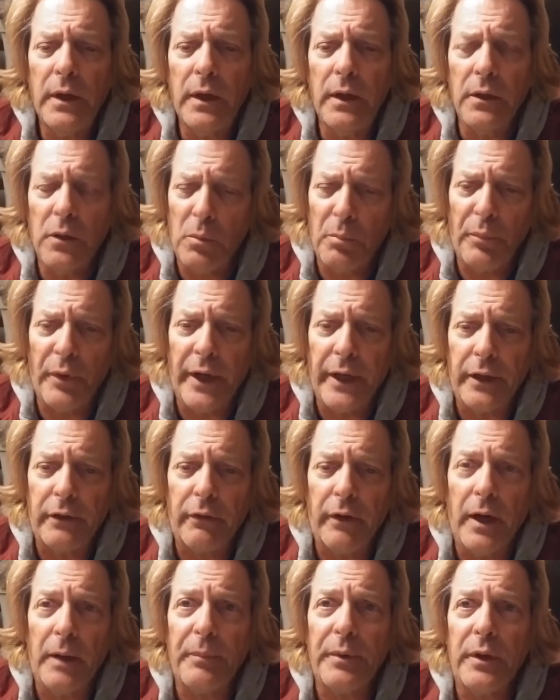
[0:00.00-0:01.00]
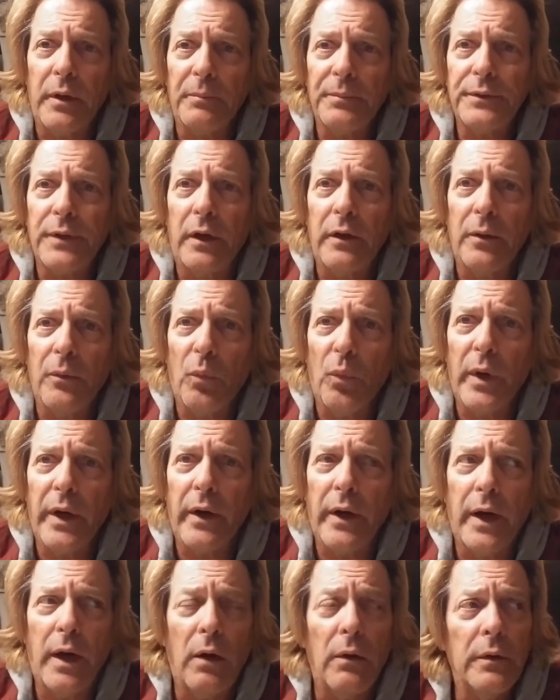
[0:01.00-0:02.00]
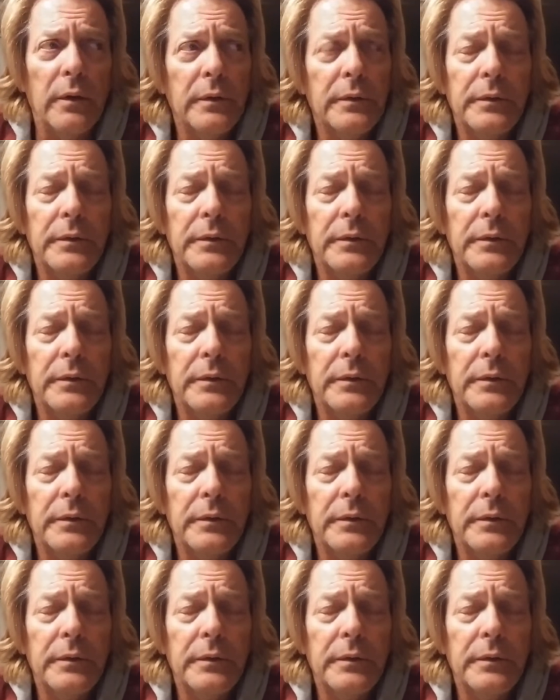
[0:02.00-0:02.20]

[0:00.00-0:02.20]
little brain cramp here. I'm starting to wear out.